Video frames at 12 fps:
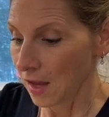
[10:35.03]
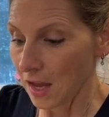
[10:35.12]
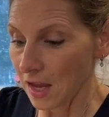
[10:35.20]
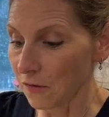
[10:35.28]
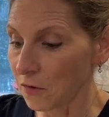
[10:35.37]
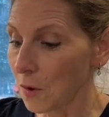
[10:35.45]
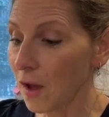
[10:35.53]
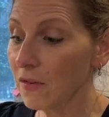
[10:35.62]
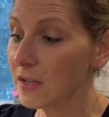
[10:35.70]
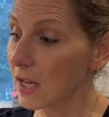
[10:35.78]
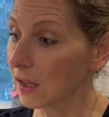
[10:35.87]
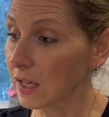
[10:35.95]
If you have a
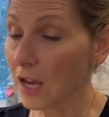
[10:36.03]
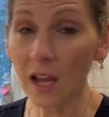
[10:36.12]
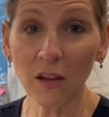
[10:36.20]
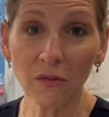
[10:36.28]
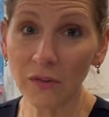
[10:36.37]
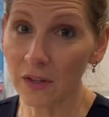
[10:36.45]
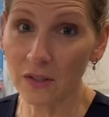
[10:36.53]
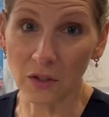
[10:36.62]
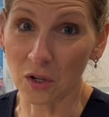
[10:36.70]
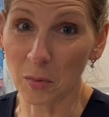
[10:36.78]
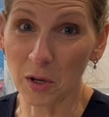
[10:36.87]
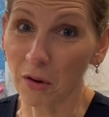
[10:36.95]
deli knife, it's
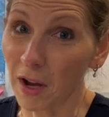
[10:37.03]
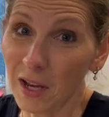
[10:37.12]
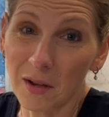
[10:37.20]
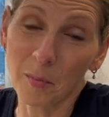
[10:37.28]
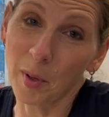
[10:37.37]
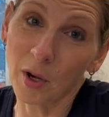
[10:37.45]
gonna be great, but